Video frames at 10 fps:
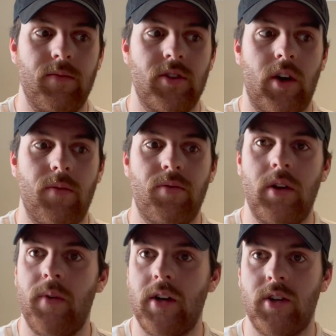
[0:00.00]
So
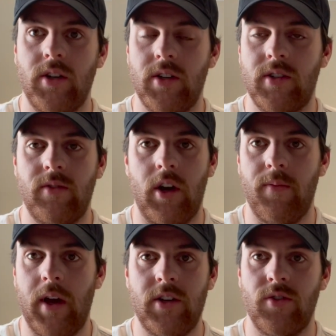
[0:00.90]
pretty much I just,
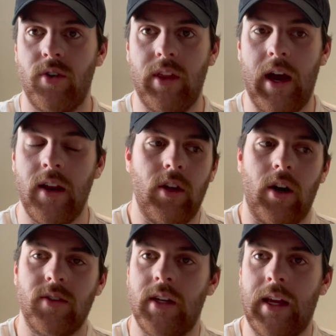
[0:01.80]
made sure that,
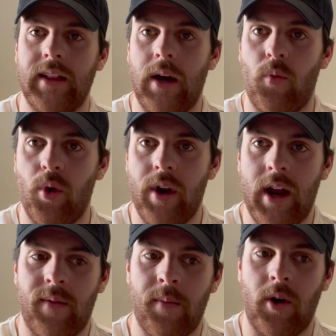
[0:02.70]
I was going to get that water
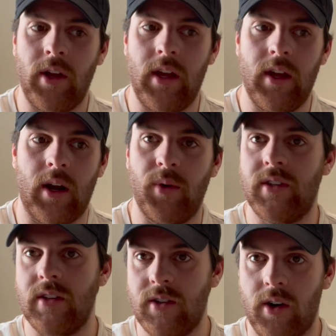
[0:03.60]
out of my body, and I went
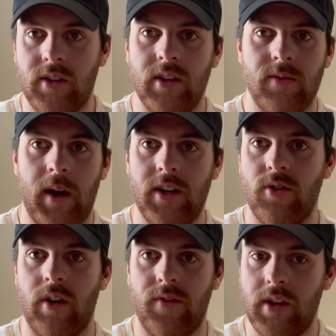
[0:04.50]
to the doctors, made
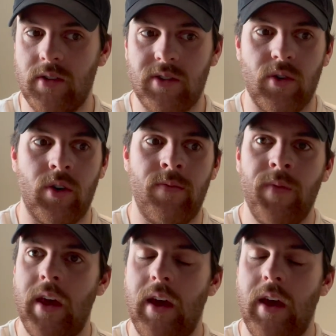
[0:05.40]
sure everything was good.